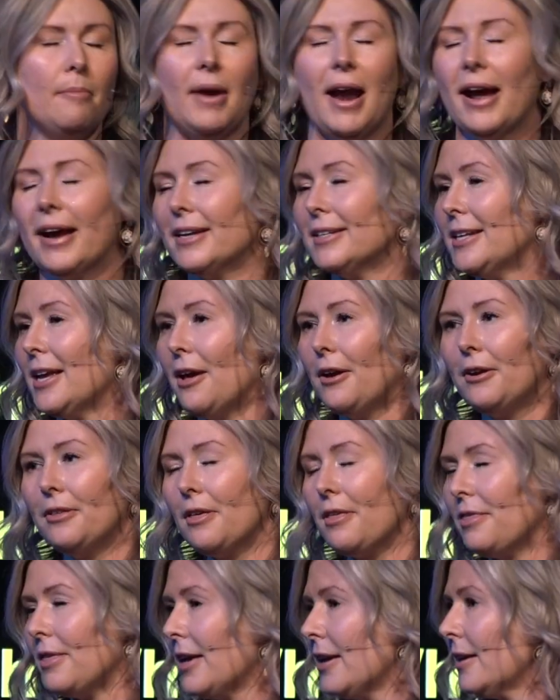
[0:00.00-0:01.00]
But I can tell you
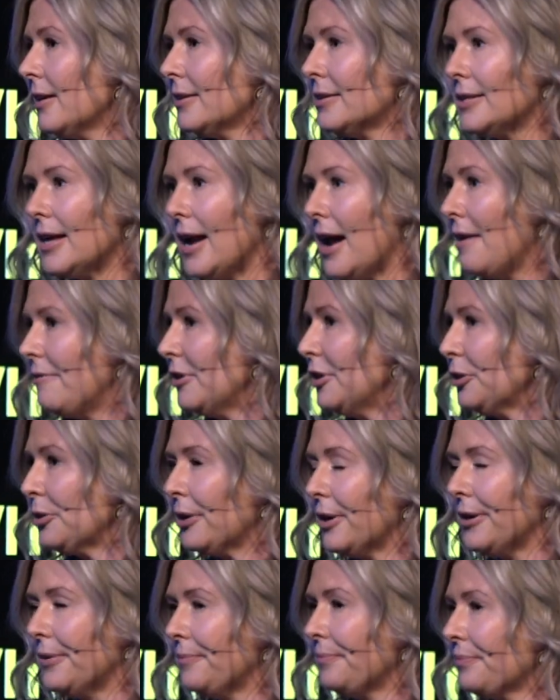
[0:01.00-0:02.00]
the things that I've
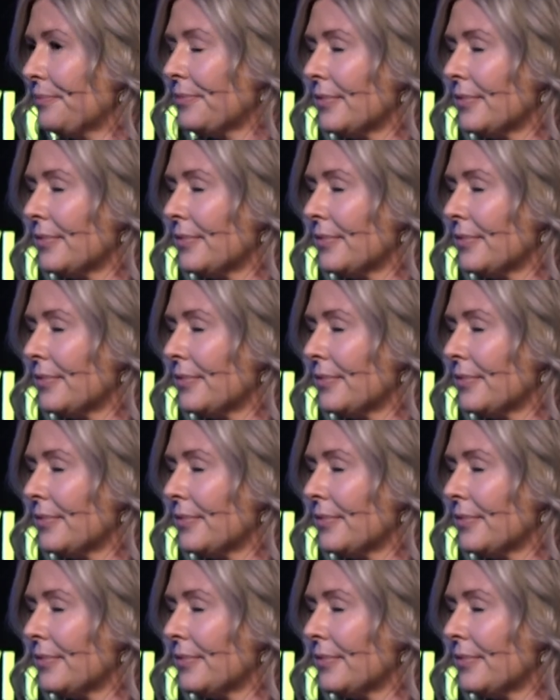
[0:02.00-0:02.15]
endured.